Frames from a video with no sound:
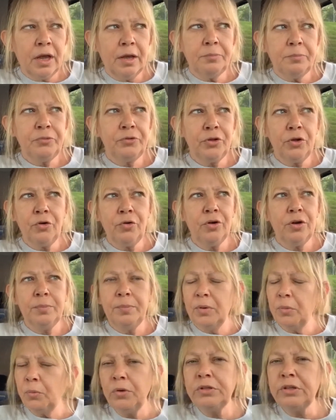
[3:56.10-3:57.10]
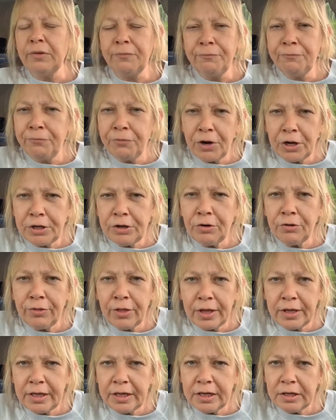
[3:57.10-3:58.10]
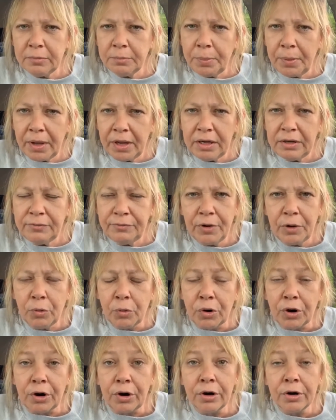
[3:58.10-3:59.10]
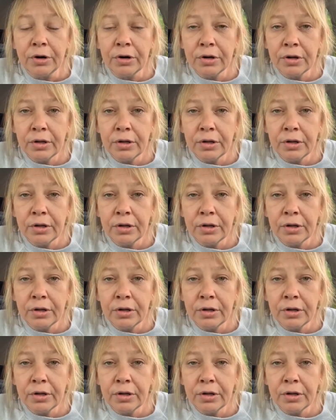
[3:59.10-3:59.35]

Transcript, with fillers: I'm sorry, but what the freak are they getting paid for?